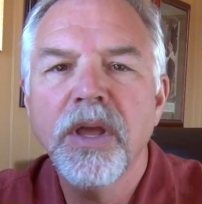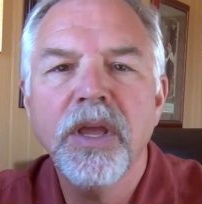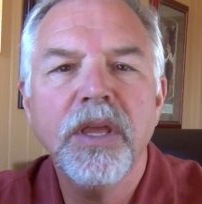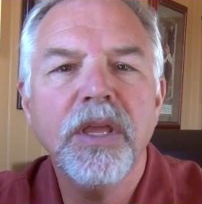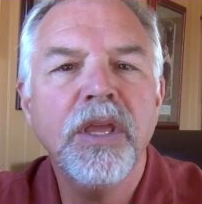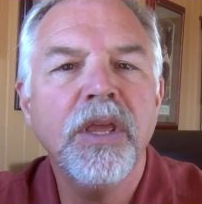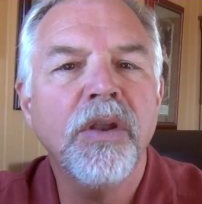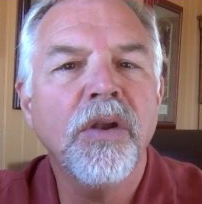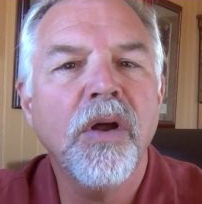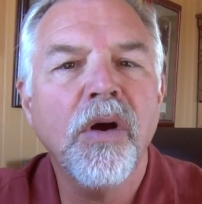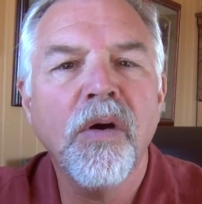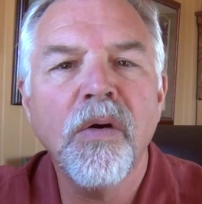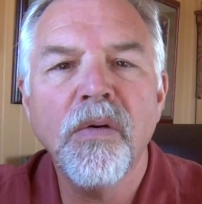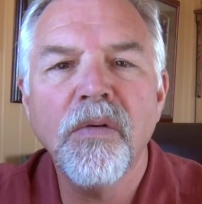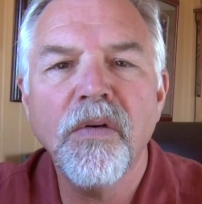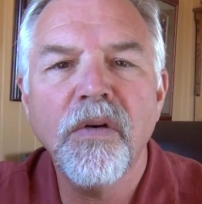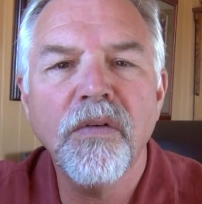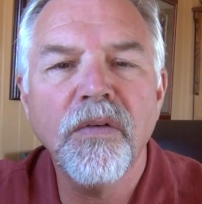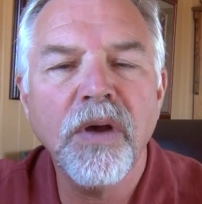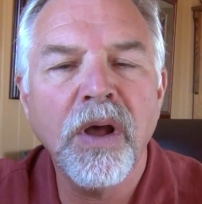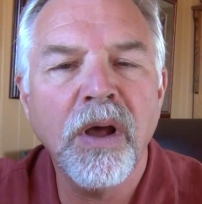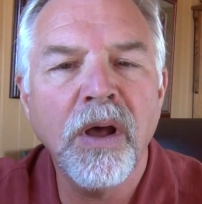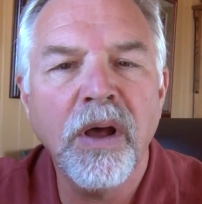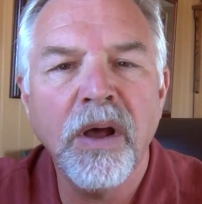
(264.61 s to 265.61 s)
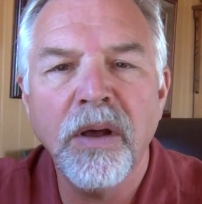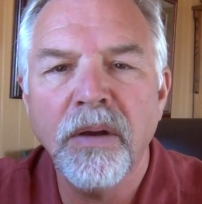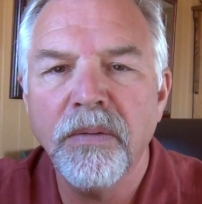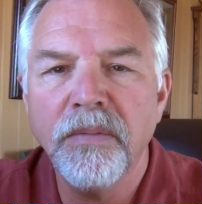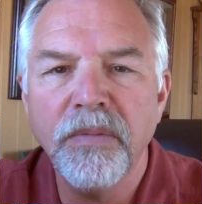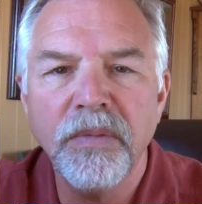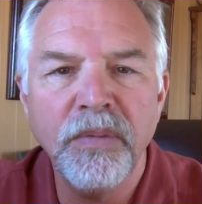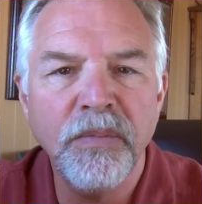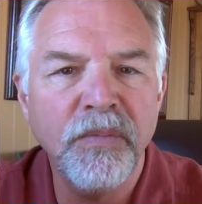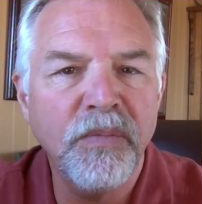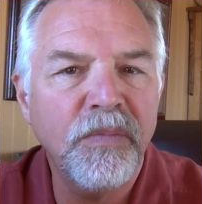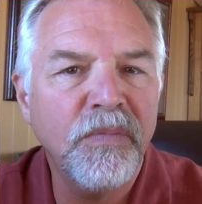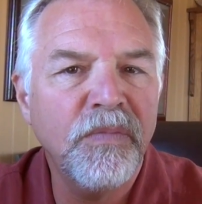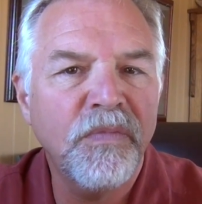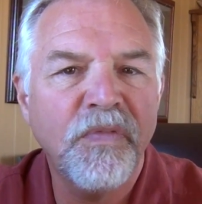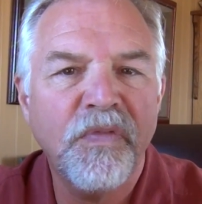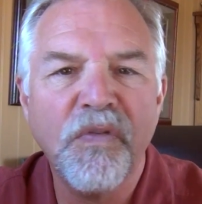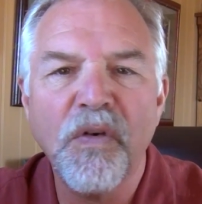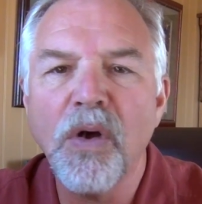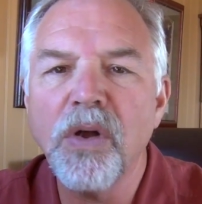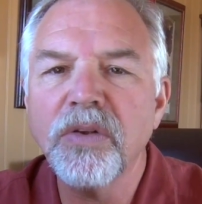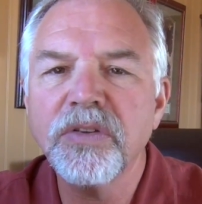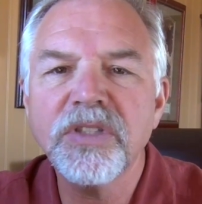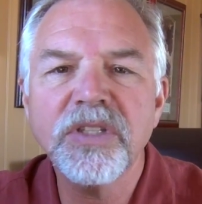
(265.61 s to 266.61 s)
you know, uh,
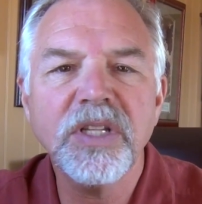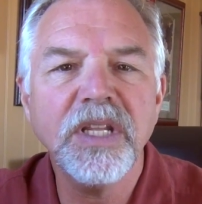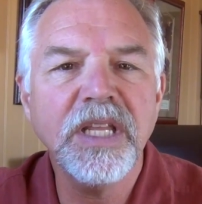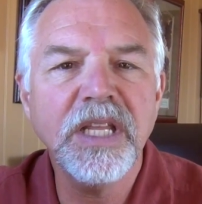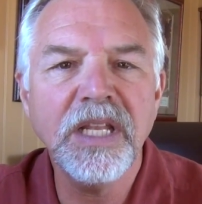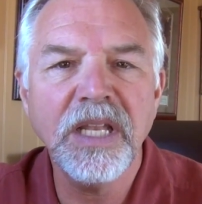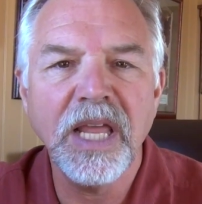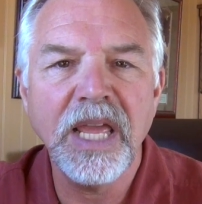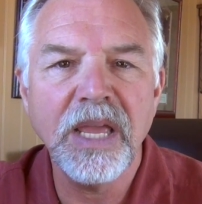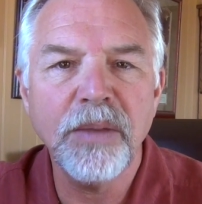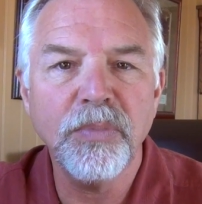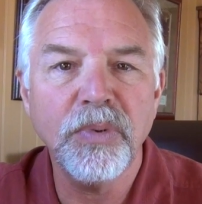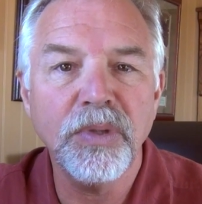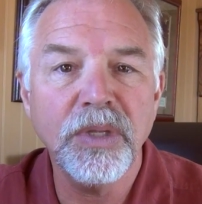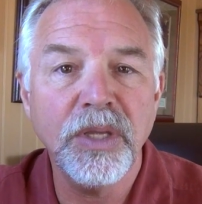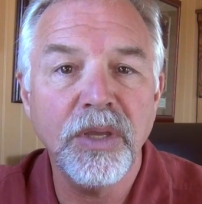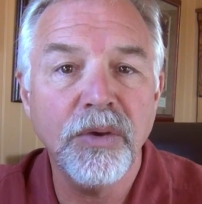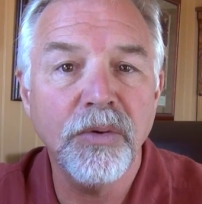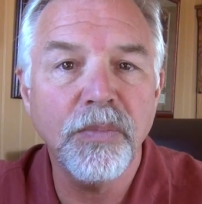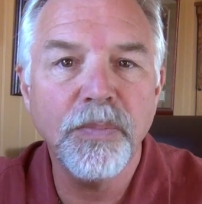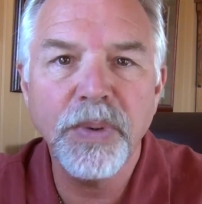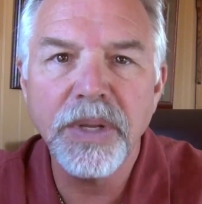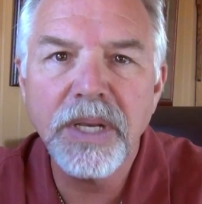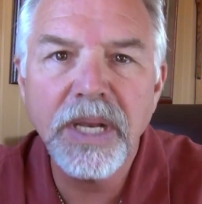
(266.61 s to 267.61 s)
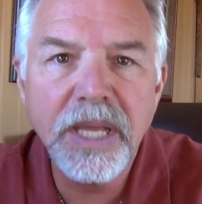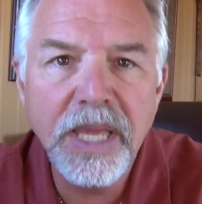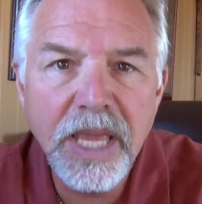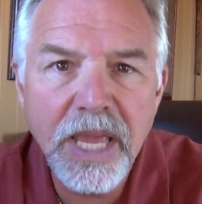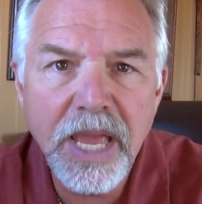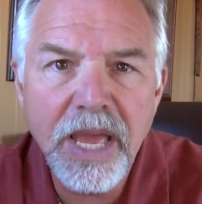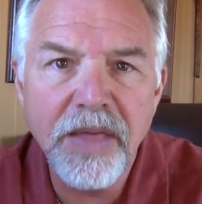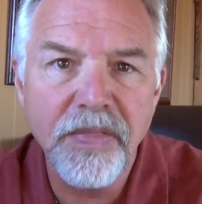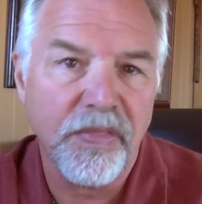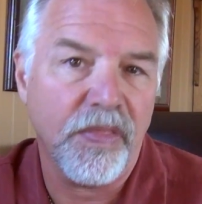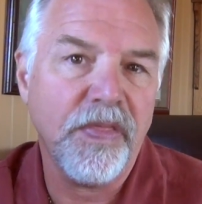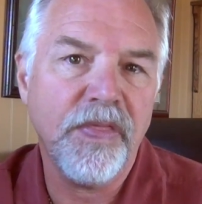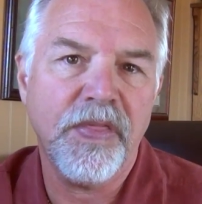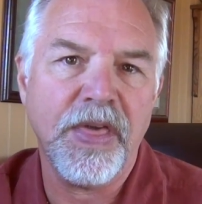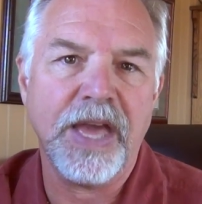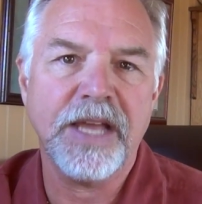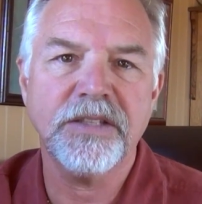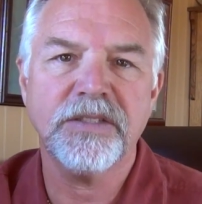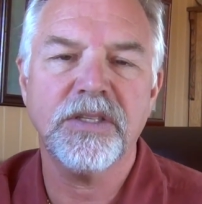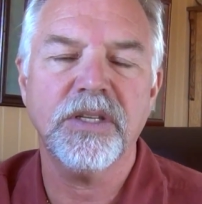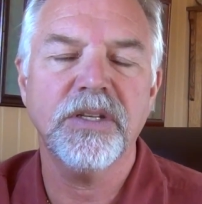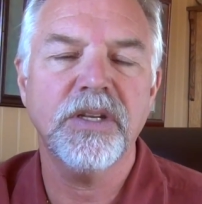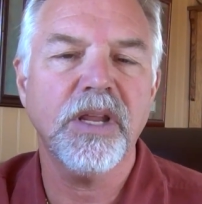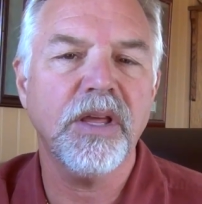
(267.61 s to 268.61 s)
falsely label you, but again,
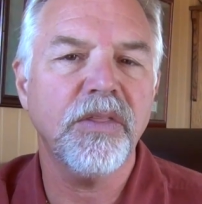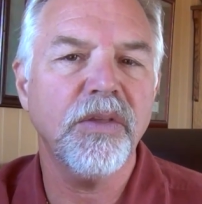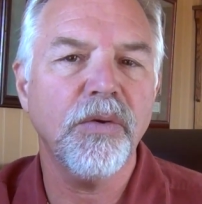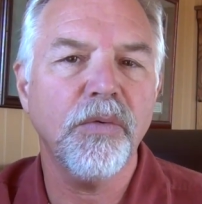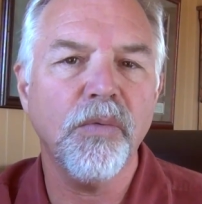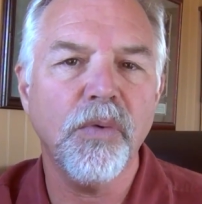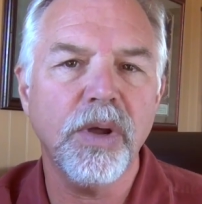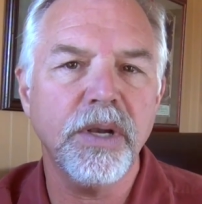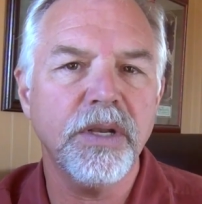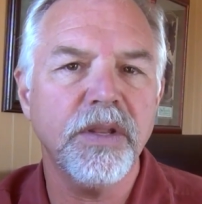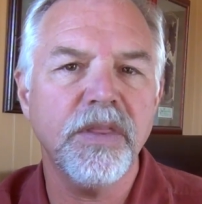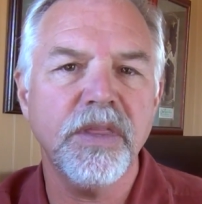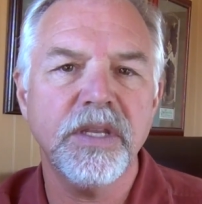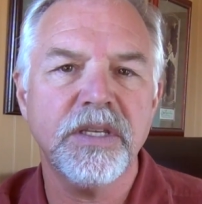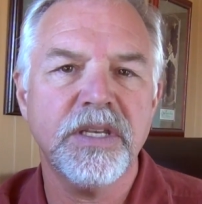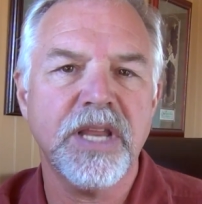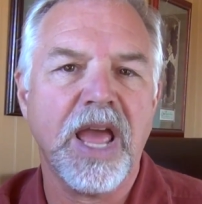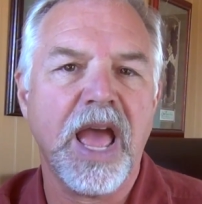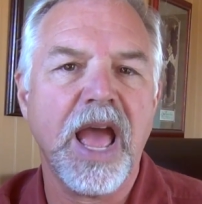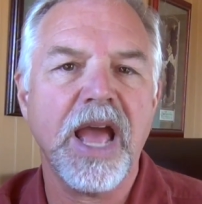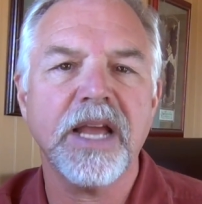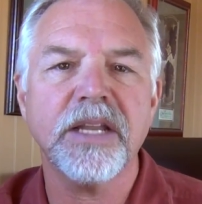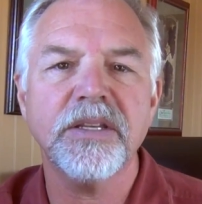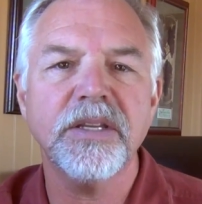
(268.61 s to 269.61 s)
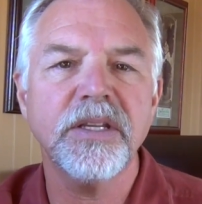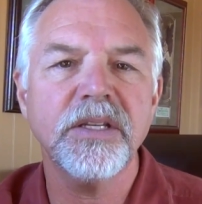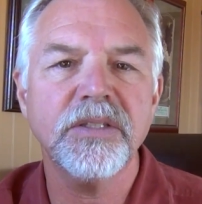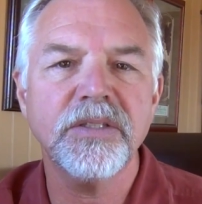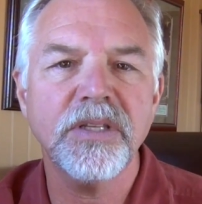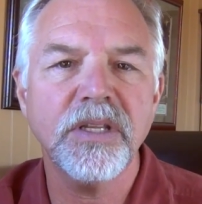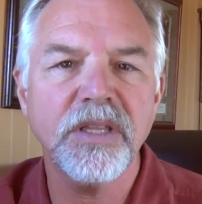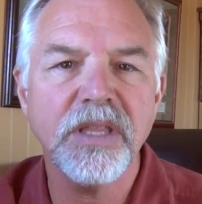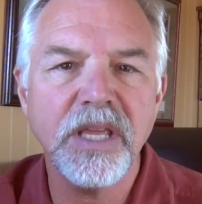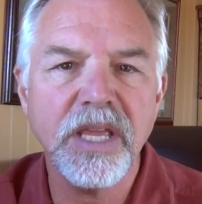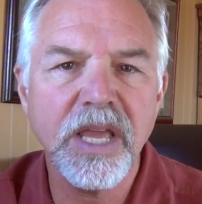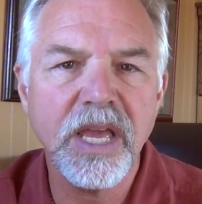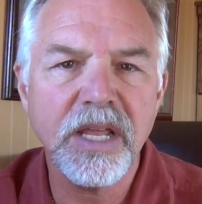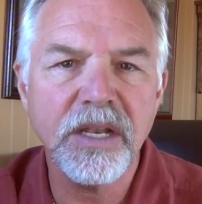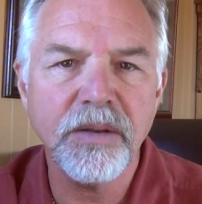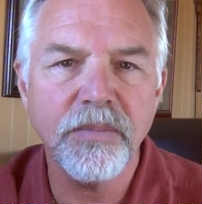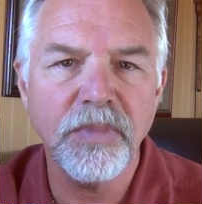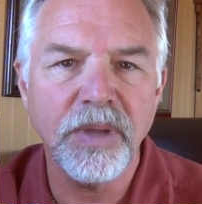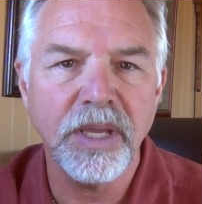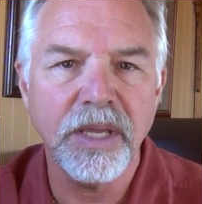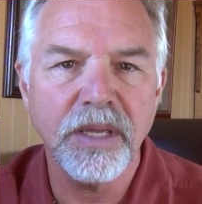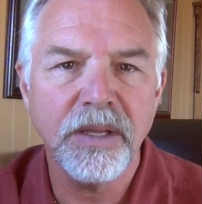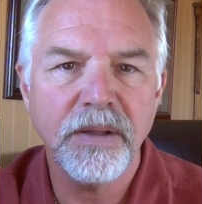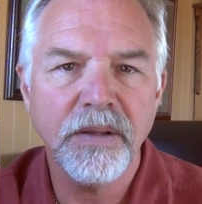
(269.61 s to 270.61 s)
that's another one of the tactics of the
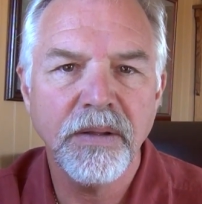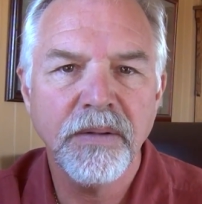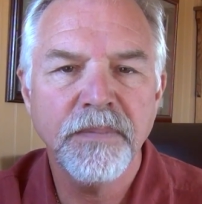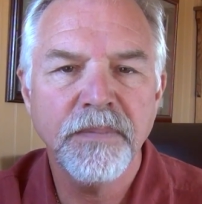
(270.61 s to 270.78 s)
enemy.